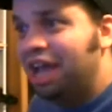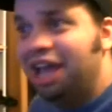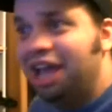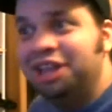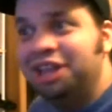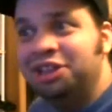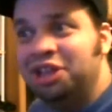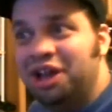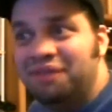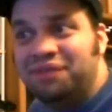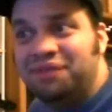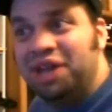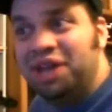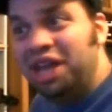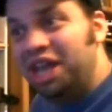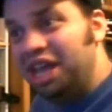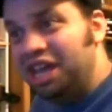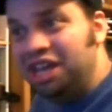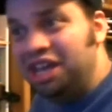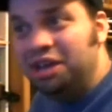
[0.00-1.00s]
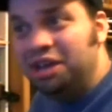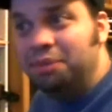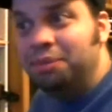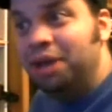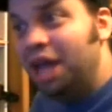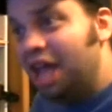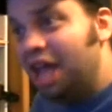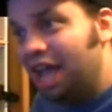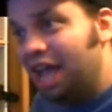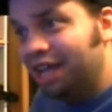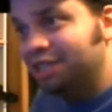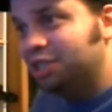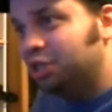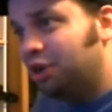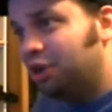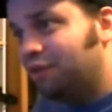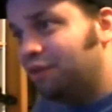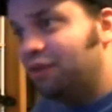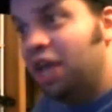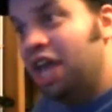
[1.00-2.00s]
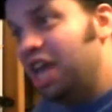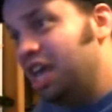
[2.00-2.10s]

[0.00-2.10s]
and love Him and serve